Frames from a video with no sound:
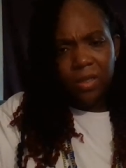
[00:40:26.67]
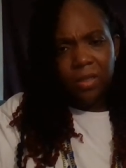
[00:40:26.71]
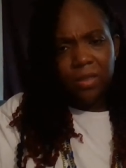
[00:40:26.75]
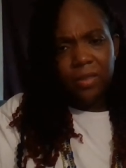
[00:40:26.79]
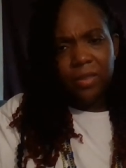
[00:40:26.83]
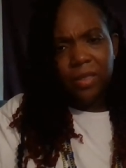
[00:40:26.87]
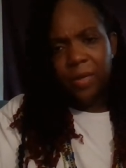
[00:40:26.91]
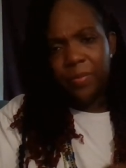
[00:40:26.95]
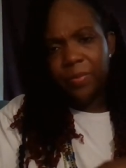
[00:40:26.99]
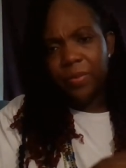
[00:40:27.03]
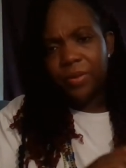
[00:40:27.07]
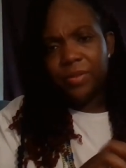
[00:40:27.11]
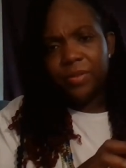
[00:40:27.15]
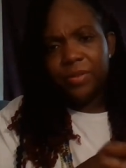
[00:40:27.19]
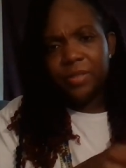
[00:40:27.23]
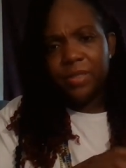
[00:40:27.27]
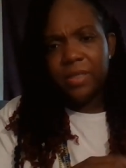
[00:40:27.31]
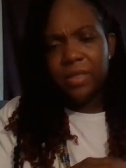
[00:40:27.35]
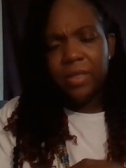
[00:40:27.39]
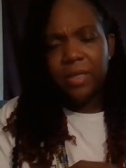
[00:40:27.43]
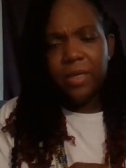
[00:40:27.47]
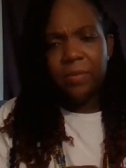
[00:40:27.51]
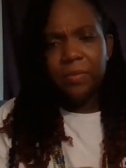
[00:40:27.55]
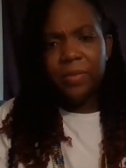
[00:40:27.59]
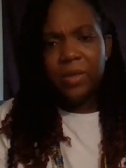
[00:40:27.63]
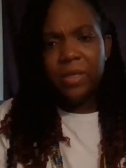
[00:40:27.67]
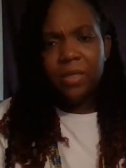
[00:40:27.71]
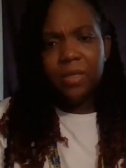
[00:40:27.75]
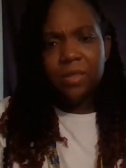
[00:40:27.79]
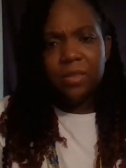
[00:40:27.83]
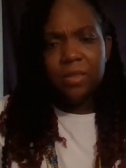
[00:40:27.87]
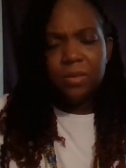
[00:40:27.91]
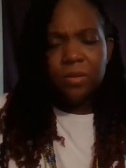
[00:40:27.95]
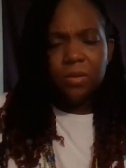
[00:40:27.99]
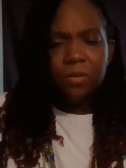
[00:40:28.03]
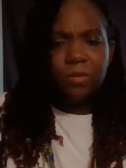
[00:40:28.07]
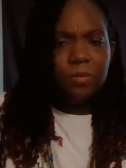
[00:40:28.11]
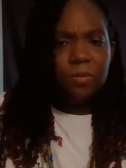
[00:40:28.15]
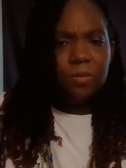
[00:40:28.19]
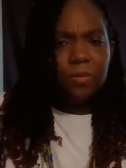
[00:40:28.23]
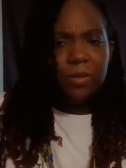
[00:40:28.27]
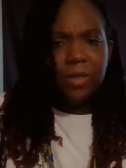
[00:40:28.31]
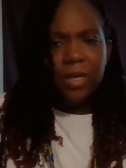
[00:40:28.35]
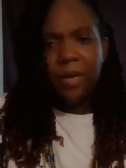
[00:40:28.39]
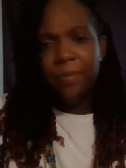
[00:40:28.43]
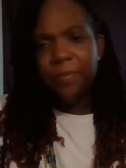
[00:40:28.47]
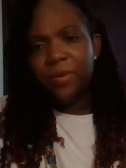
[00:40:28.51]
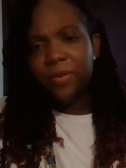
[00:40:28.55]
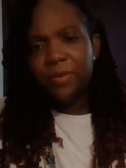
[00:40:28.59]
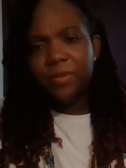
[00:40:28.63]
that person did me this, oh,
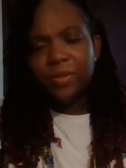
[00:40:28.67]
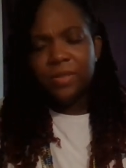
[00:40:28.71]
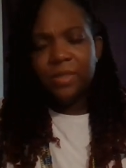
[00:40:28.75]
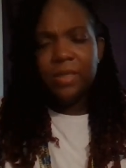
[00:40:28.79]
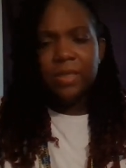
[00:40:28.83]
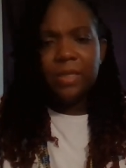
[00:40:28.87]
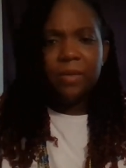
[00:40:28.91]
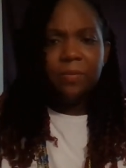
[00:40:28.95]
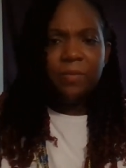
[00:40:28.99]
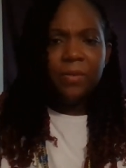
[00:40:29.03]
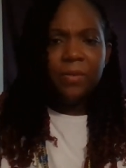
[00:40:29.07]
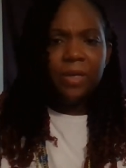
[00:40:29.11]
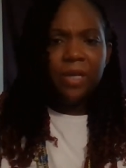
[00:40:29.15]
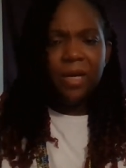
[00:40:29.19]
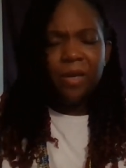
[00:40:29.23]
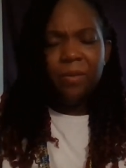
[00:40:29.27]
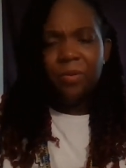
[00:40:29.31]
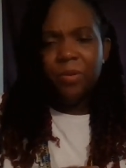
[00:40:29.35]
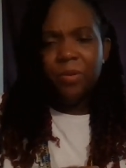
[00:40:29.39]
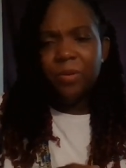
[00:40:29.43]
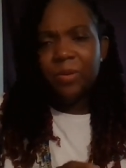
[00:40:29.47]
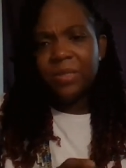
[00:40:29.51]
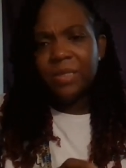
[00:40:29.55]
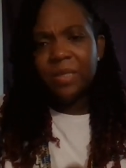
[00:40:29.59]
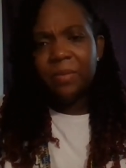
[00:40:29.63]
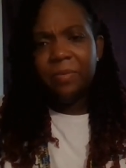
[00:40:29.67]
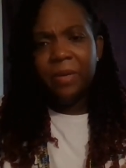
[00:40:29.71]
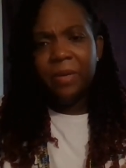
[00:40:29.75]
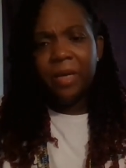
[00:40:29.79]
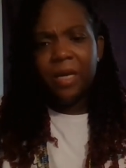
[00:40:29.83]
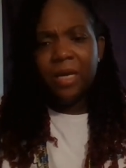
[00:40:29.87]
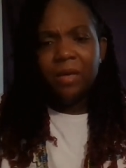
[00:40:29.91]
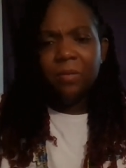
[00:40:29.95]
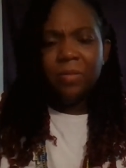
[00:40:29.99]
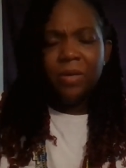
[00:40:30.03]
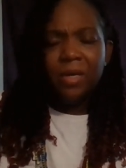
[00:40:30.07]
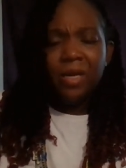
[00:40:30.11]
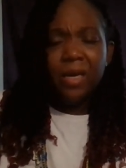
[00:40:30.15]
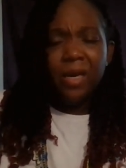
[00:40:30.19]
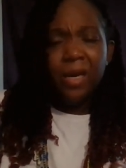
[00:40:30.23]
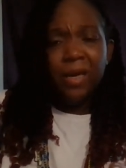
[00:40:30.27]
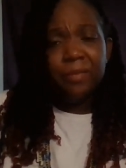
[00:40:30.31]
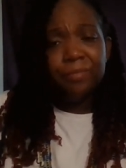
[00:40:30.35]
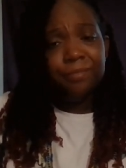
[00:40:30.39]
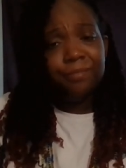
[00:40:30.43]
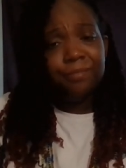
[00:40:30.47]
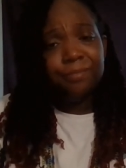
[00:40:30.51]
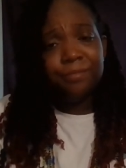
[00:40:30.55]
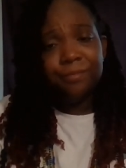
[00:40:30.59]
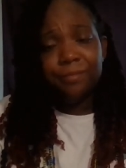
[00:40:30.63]
that person did me, that person made me that.
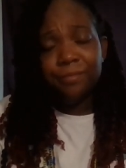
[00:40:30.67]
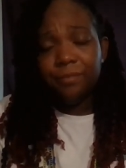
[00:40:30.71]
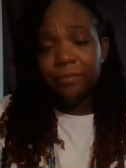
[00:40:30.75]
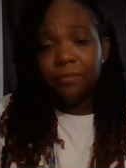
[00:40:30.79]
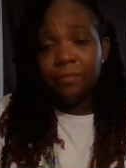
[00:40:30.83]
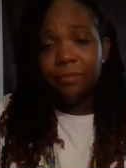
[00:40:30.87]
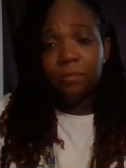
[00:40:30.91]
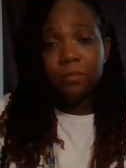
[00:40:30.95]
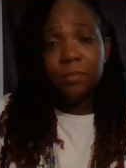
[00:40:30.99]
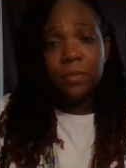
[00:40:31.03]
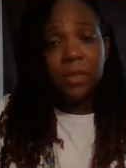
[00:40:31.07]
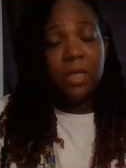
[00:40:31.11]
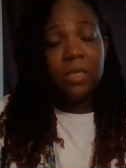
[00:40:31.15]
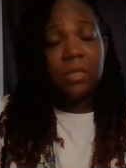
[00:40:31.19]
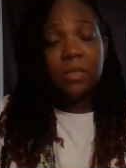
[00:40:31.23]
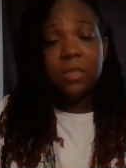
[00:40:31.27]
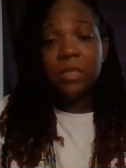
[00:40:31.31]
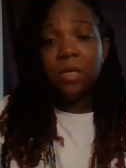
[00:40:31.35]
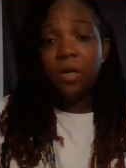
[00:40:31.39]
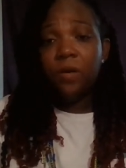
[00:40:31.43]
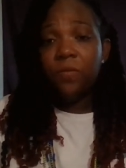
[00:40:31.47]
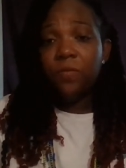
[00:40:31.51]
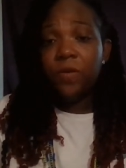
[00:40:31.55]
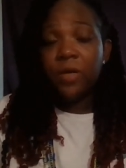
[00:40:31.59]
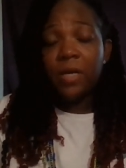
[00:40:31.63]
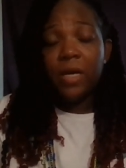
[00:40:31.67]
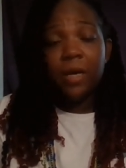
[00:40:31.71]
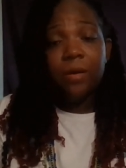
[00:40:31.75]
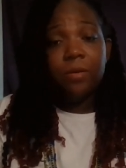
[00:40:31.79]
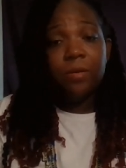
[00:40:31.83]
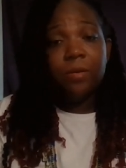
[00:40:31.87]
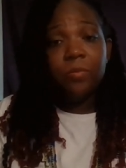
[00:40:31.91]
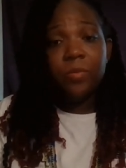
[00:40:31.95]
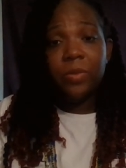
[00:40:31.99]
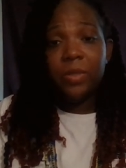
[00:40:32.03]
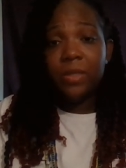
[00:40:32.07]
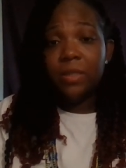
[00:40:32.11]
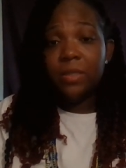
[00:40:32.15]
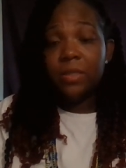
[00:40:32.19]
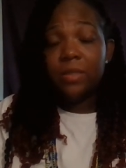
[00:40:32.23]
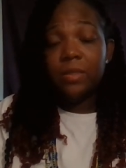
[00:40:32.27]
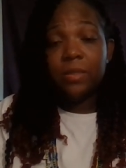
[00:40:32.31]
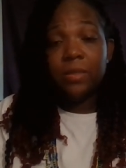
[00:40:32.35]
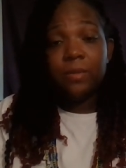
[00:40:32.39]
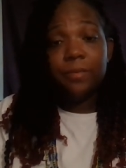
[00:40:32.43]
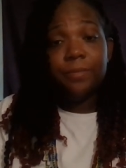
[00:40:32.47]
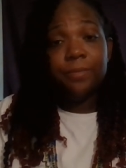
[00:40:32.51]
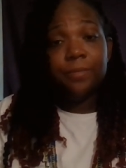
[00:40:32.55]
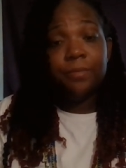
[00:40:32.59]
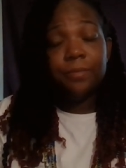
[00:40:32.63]
Mm -mm. It's self
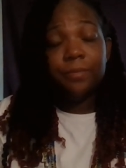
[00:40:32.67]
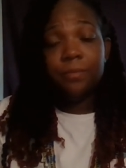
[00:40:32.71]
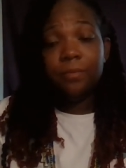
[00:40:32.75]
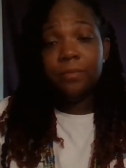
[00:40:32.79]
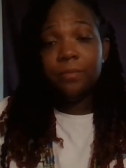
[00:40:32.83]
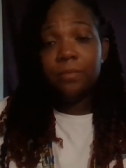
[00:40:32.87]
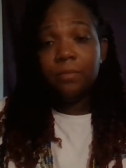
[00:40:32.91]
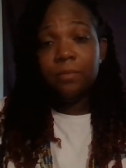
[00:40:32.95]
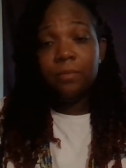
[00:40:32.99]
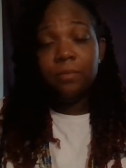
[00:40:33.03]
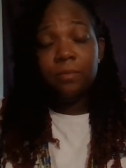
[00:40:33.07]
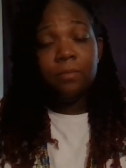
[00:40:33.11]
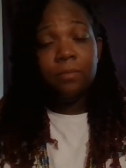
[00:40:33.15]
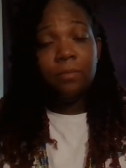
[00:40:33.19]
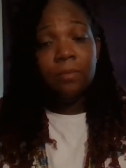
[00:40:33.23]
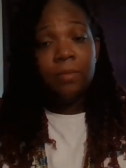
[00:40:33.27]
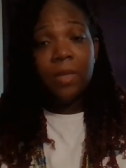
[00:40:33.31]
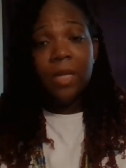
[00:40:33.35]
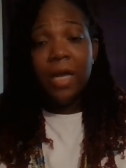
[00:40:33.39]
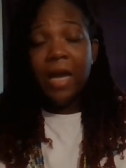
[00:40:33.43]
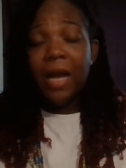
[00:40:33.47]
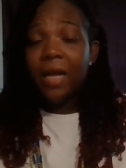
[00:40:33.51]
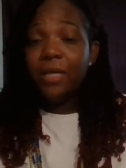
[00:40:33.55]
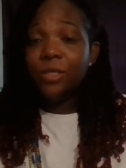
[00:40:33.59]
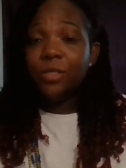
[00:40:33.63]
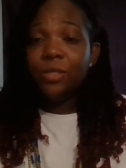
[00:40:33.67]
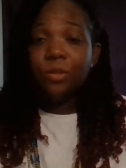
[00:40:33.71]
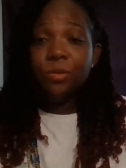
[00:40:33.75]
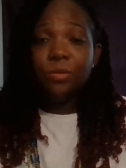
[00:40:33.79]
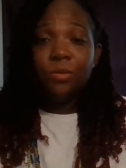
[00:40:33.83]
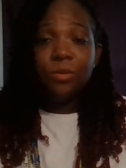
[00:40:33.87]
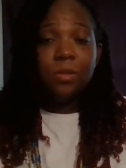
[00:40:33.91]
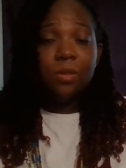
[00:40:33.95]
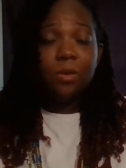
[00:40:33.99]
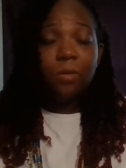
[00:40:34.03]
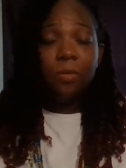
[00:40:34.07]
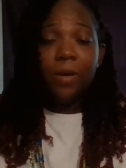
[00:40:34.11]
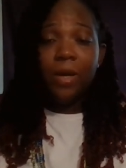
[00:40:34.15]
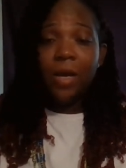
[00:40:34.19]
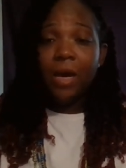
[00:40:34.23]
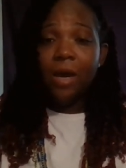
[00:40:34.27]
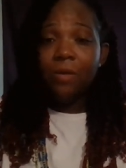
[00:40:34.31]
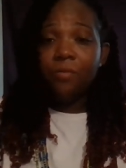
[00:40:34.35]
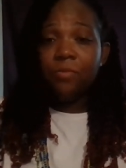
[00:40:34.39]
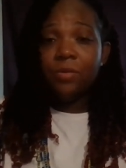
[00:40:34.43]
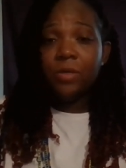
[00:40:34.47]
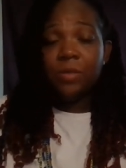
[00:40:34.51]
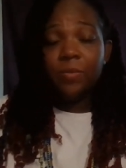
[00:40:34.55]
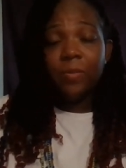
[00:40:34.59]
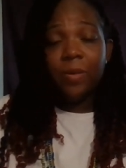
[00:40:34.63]
accountability. I choose the way I
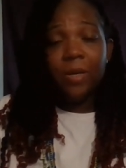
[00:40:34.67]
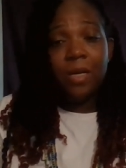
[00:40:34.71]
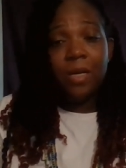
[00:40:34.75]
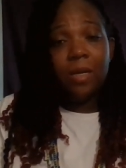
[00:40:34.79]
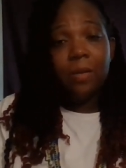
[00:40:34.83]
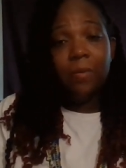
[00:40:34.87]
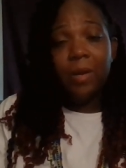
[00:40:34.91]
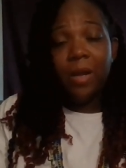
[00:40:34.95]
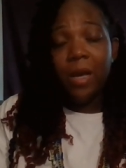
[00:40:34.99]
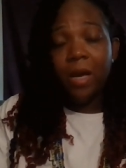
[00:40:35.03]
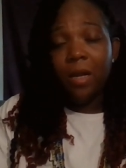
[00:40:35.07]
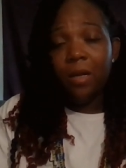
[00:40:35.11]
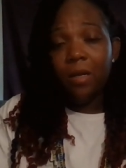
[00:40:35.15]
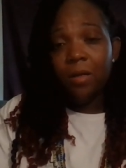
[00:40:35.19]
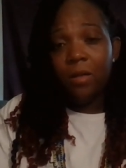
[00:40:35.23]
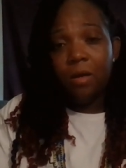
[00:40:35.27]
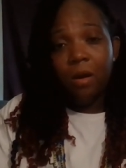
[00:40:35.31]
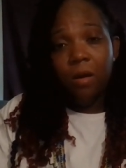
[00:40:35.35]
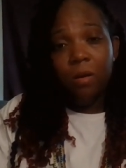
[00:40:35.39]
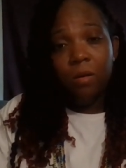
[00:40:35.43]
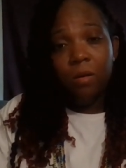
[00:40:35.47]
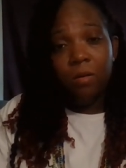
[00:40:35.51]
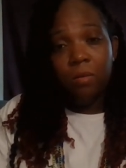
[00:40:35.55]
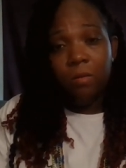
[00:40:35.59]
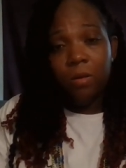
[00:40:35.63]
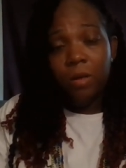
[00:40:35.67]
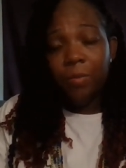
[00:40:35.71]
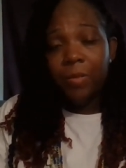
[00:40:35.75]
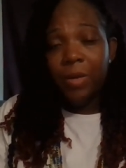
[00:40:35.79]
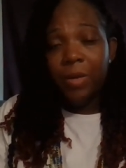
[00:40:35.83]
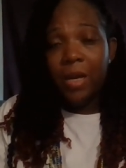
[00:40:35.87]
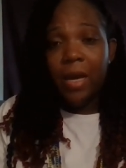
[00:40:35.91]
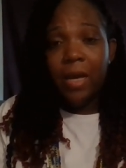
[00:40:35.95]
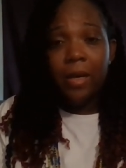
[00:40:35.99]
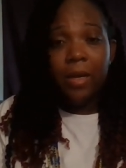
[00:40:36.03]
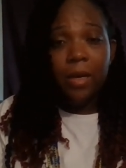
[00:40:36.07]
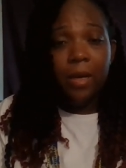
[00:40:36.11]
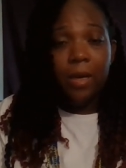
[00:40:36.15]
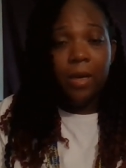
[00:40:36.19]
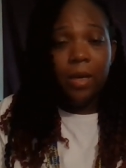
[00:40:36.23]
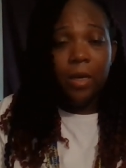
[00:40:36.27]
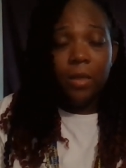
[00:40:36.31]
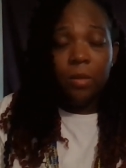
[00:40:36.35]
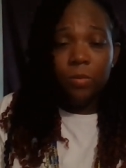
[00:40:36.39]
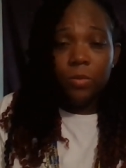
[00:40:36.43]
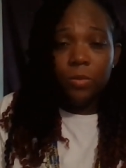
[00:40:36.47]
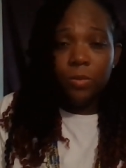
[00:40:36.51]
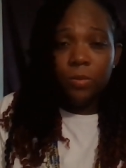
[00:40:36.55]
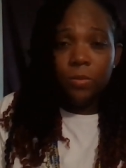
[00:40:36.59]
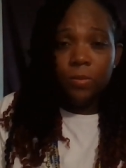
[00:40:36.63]
respond. I'm not a dog, I'm not an
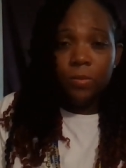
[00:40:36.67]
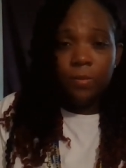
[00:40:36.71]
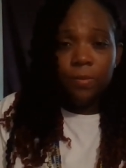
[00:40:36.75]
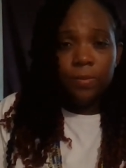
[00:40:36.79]
animal.